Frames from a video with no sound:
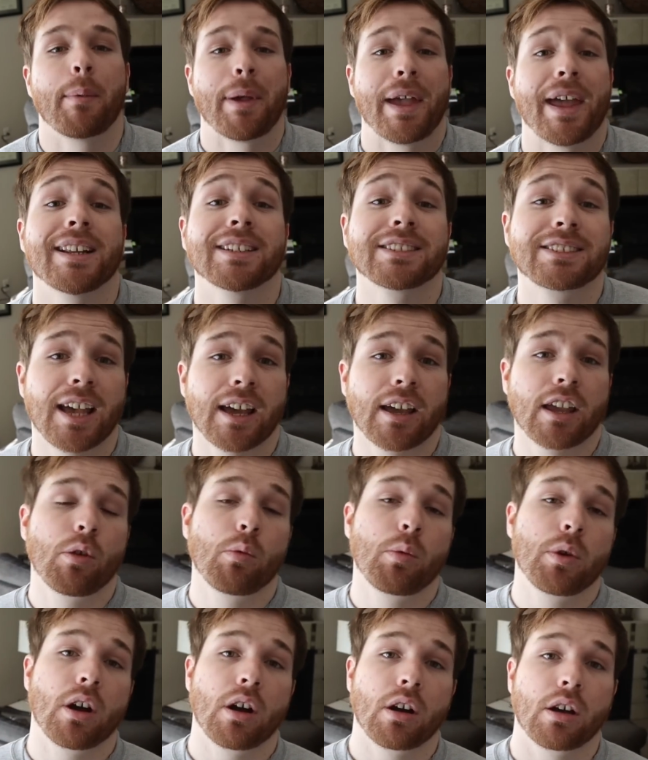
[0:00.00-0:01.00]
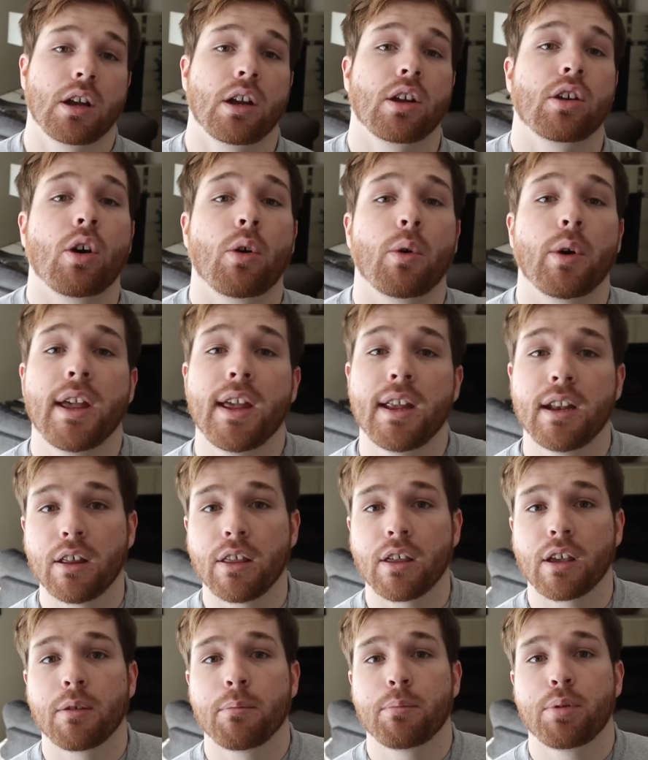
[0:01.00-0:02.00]
In a second, we are going to go into
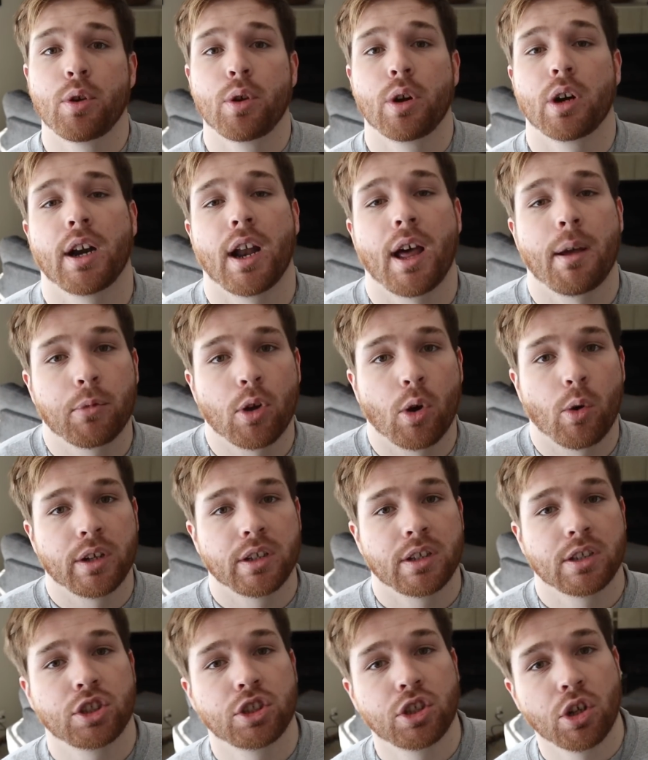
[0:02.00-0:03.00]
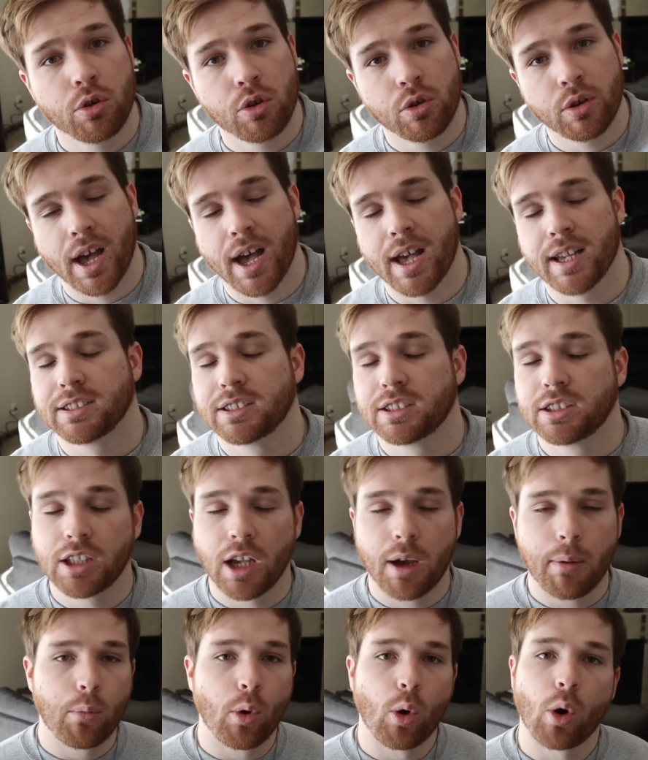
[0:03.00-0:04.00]
the computer and I'm going to show you guys
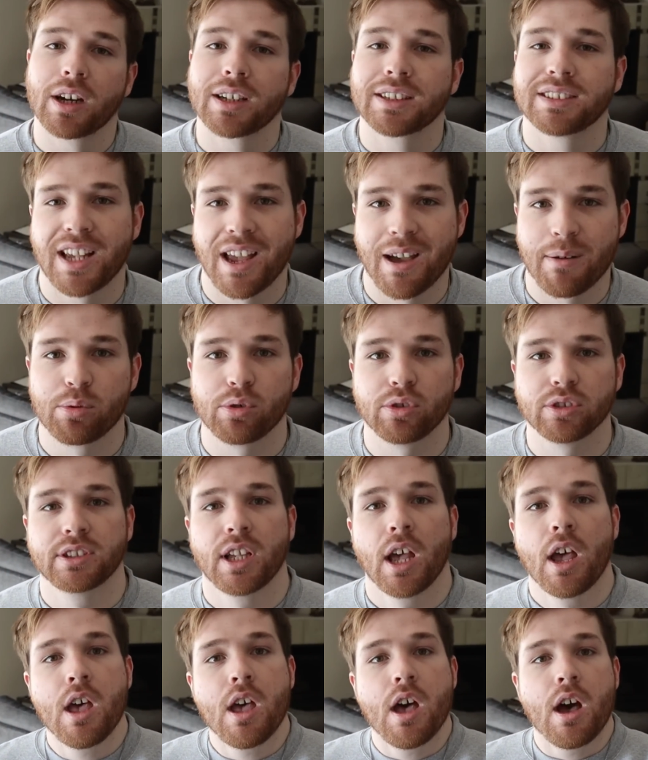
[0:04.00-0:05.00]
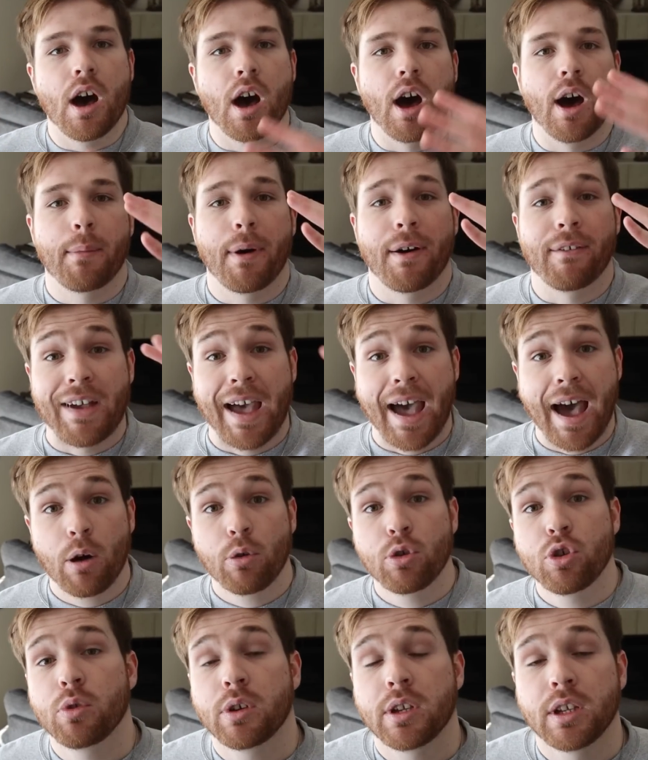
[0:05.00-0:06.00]
some more examples of
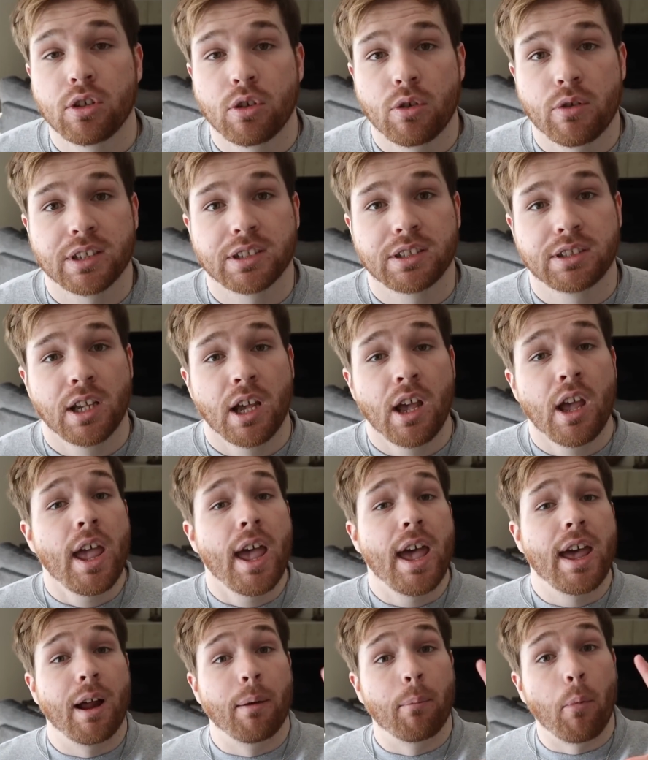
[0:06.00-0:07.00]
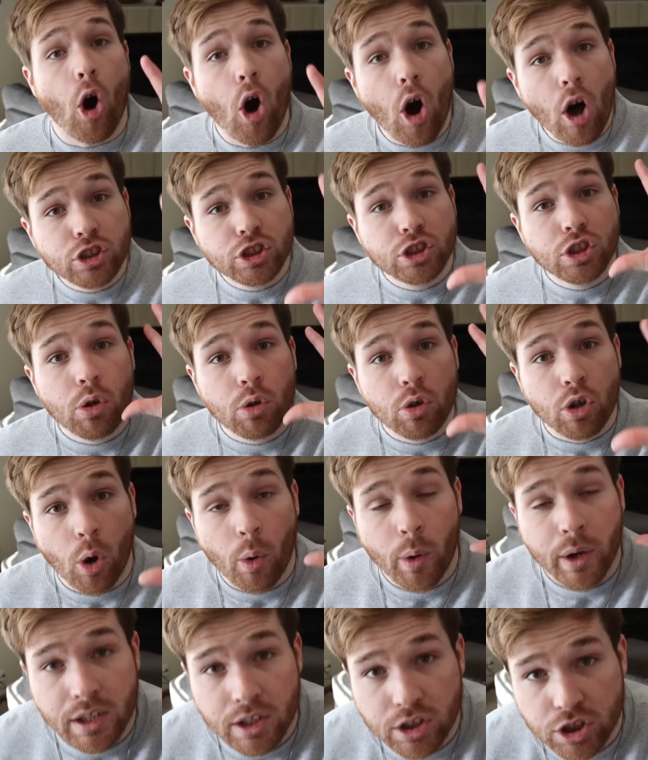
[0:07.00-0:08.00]
how you can do this. And I'm also
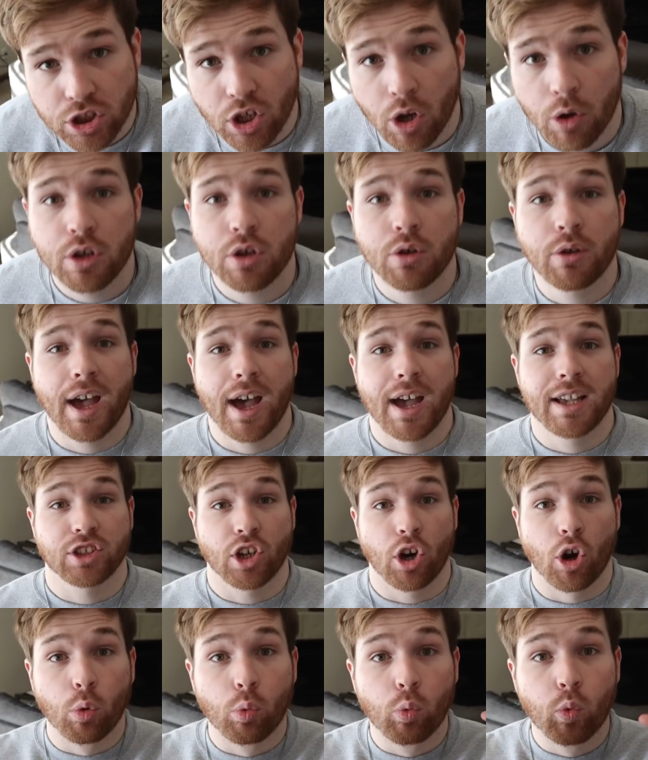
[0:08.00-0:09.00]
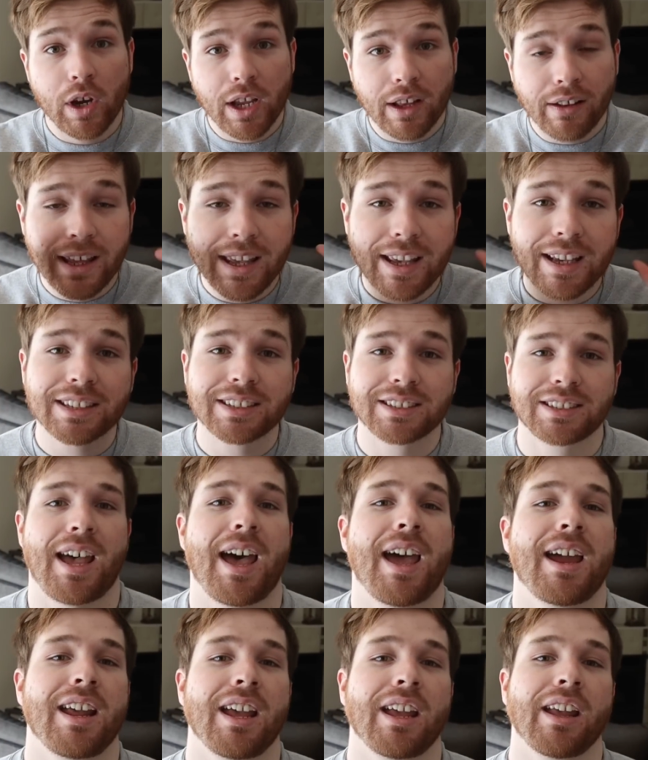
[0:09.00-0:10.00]
going to show you guys a really
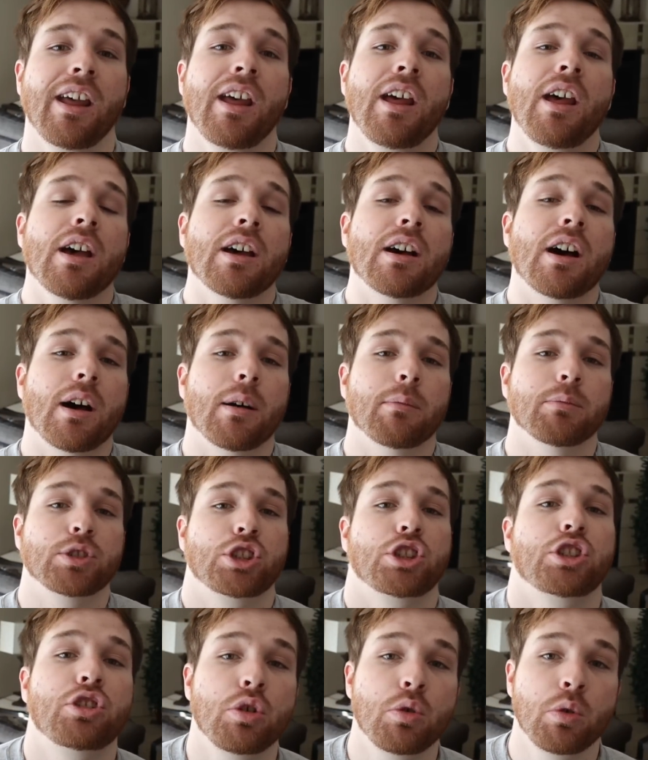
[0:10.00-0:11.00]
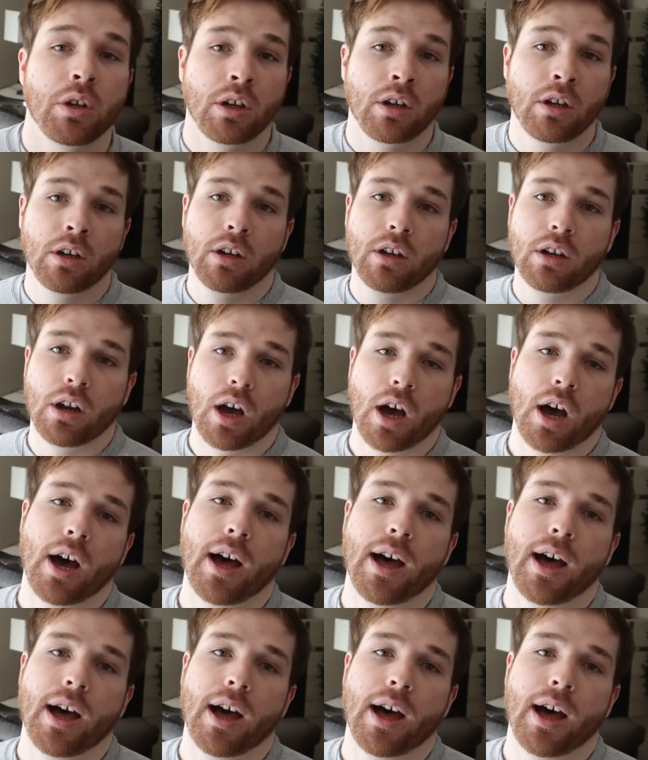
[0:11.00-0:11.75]
exciting student